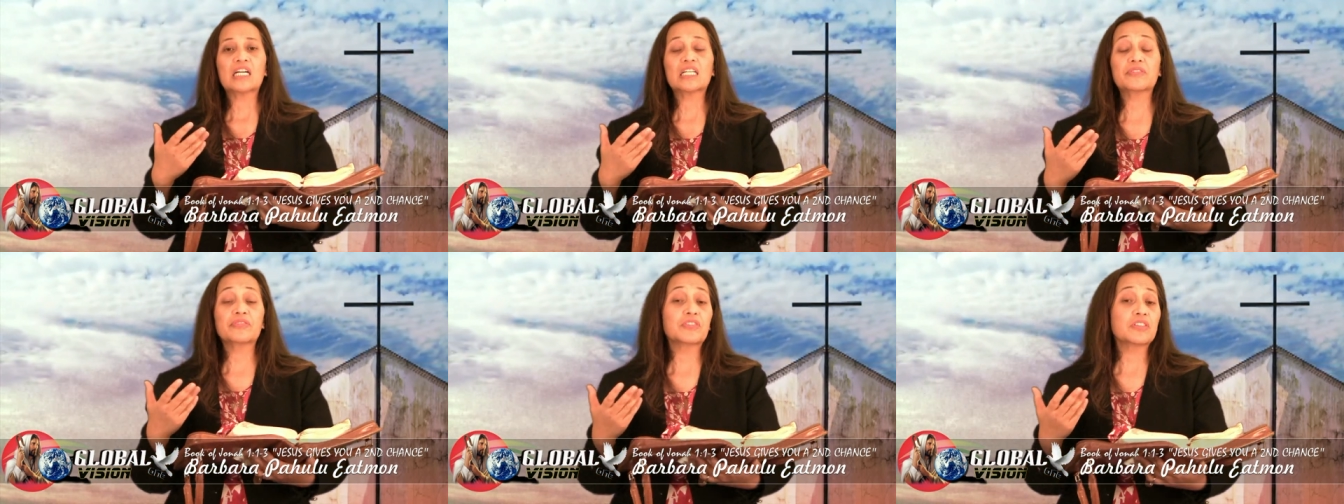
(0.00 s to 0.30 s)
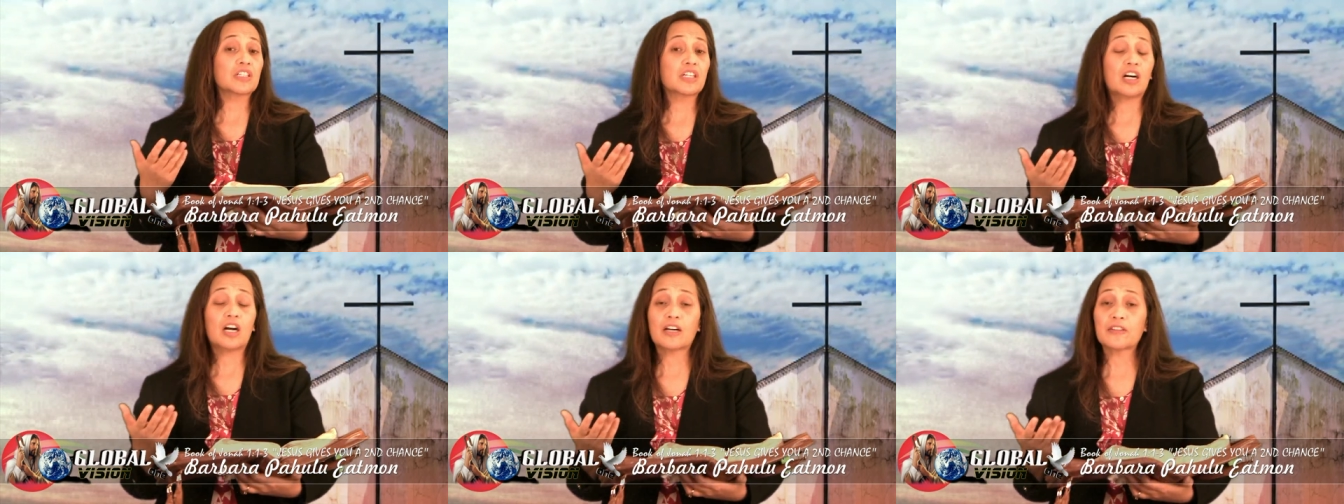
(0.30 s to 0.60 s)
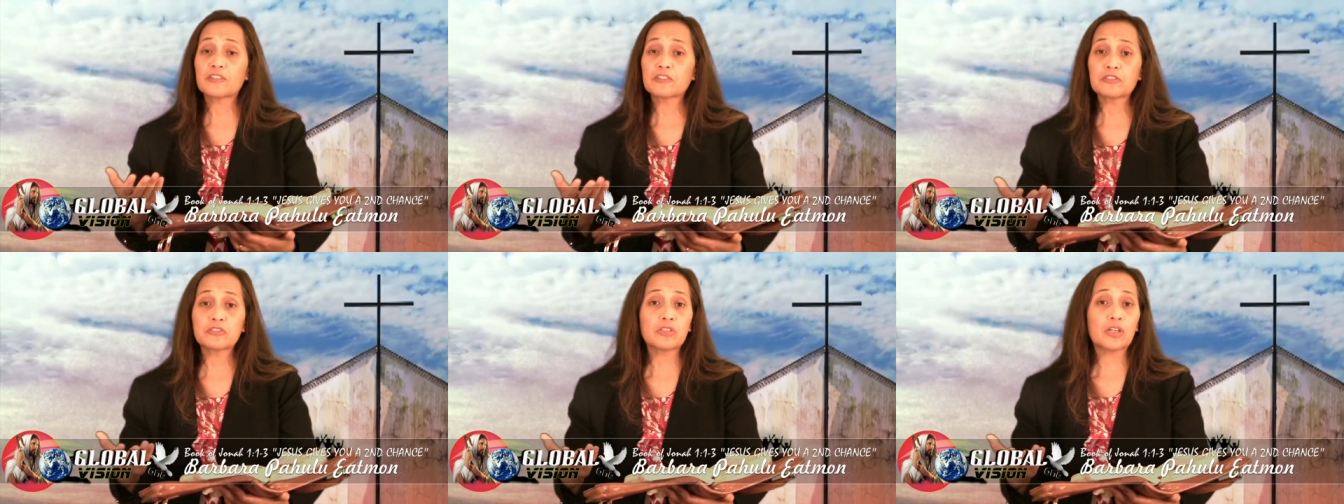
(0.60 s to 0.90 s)
If
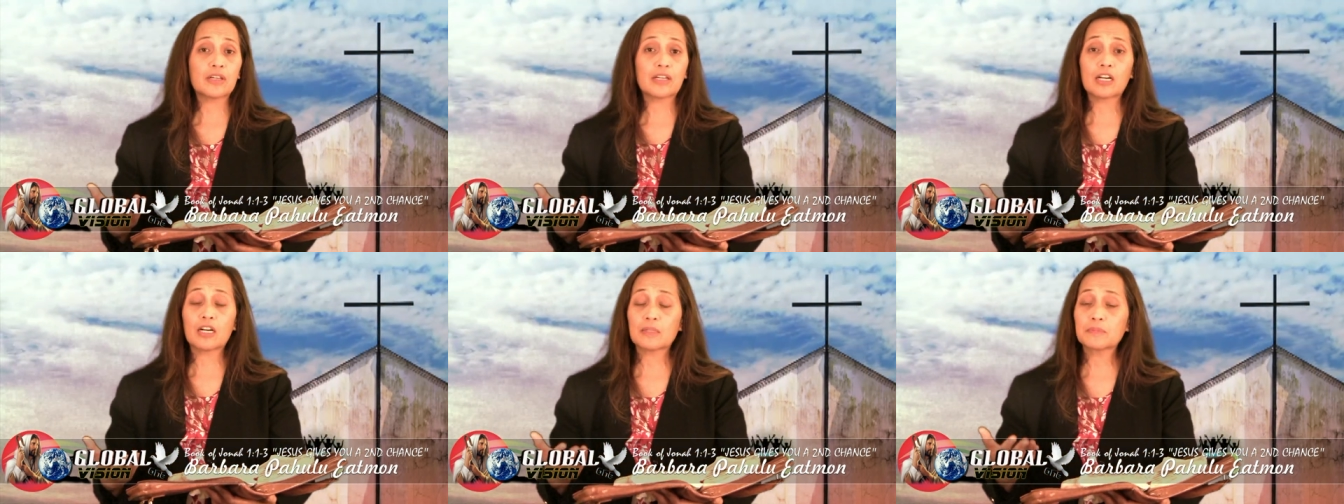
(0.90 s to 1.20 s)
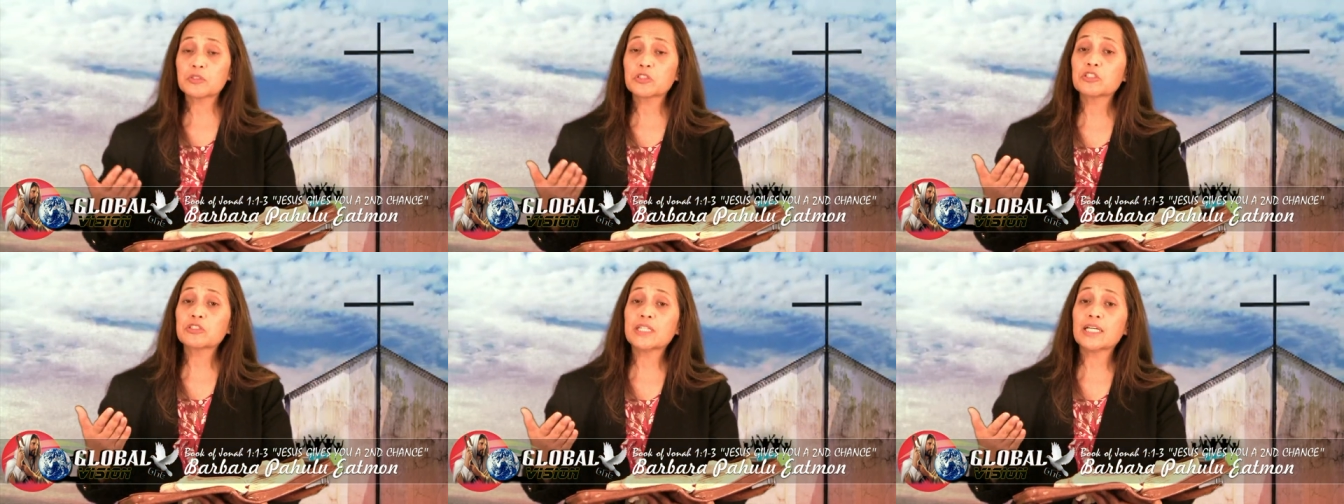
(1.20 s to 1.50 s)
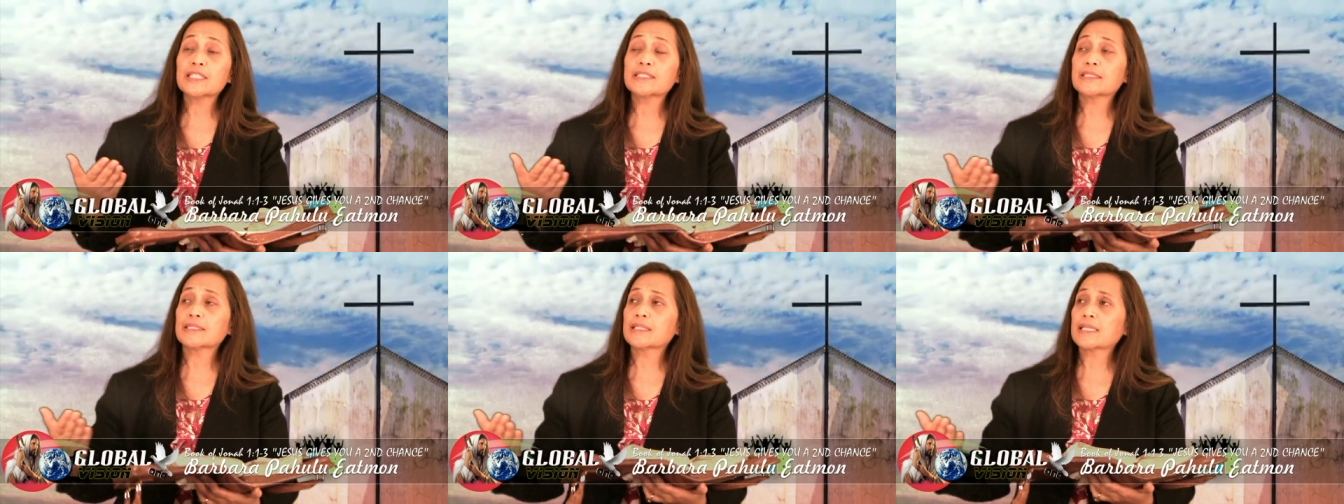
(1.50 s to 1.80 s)
God does not come
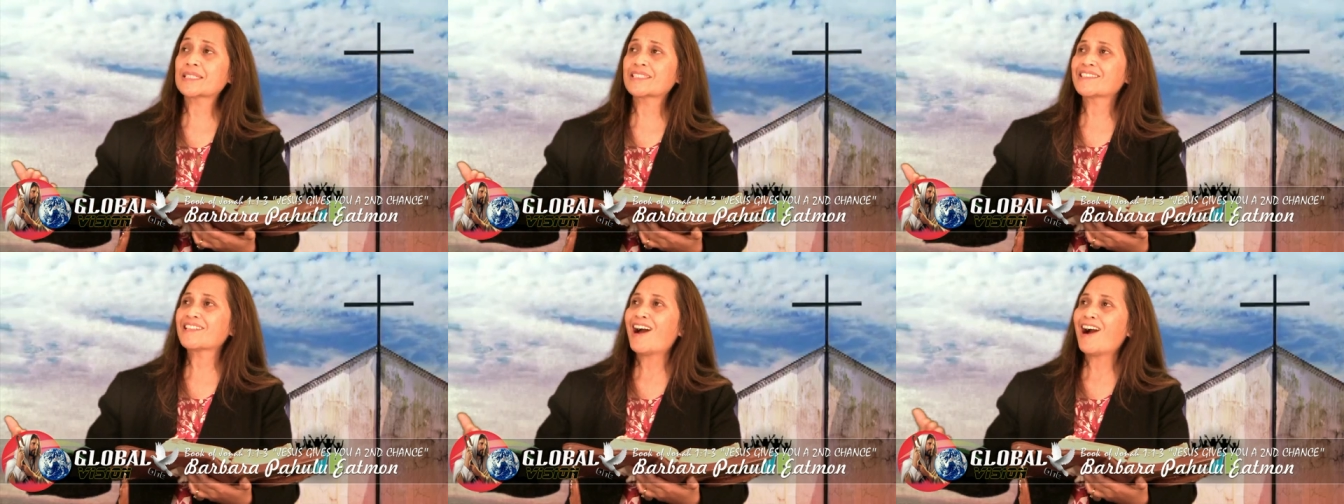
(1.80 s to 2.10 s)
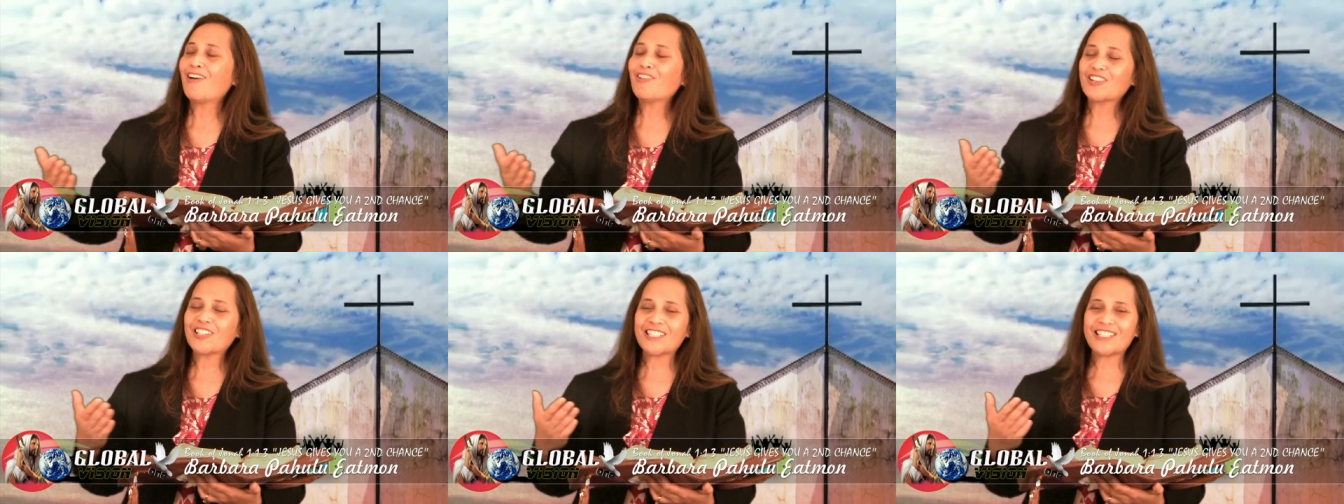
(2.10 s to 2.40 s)
today, the next hour,